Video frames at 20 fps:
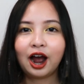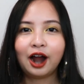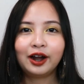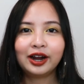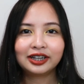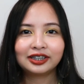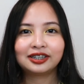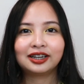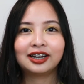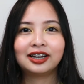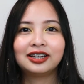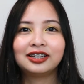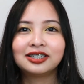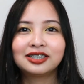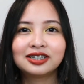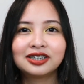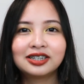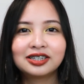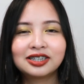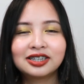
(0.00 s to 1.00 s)
Alright
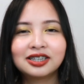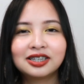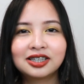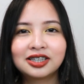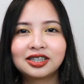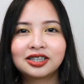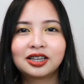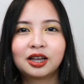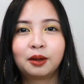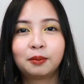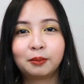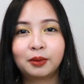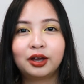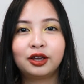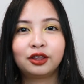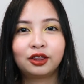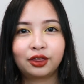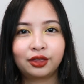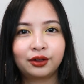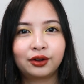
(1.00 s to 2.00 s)
guys, this is
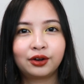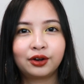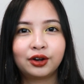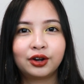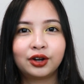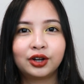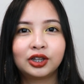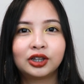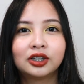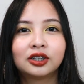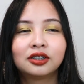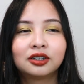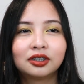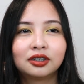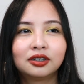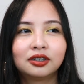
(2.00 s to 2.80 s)
my third.